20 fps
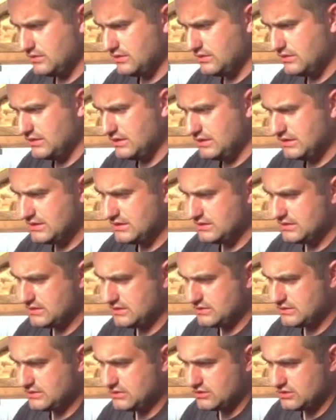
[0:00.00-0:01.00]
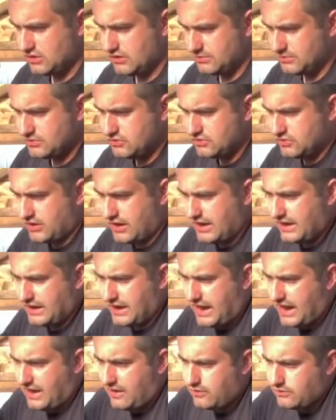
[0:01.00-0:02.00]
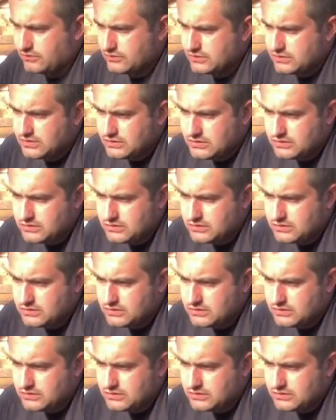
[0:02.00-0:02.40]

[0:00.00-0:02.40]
this top tray out,